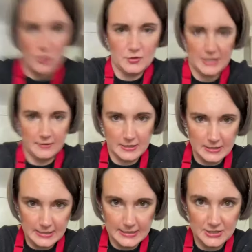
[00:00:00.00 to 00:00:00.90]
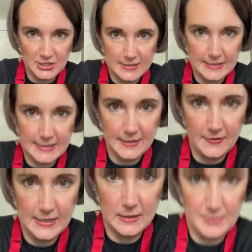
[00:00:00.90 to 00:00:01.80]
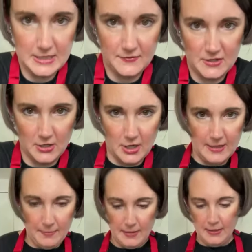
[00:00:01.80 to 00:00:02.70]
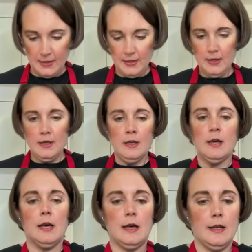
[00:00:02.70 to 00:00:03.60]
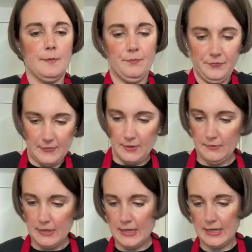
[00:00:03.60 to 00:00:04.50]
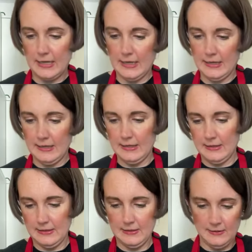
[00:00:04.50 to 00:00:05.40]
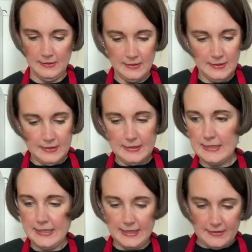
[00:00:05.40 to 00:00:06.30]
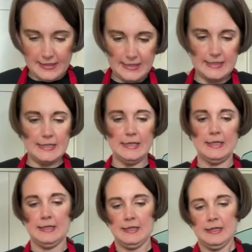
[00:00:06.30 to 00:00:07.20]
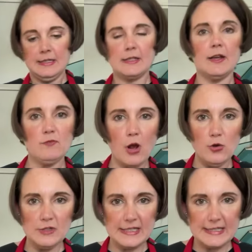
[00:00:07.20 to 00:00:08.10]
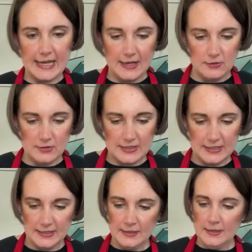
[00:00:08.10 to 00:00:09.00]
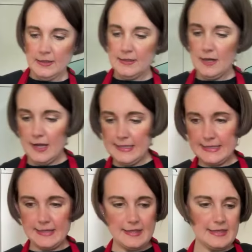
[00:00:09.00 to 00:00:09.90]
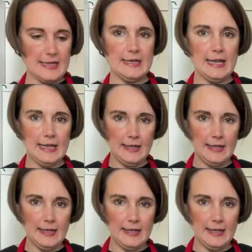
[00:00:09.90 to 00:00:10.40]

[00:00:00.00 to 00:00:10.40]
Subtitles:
out earlier, just to save a little bit of time. Okay, so here it is. So I rolled it out nice and thinly.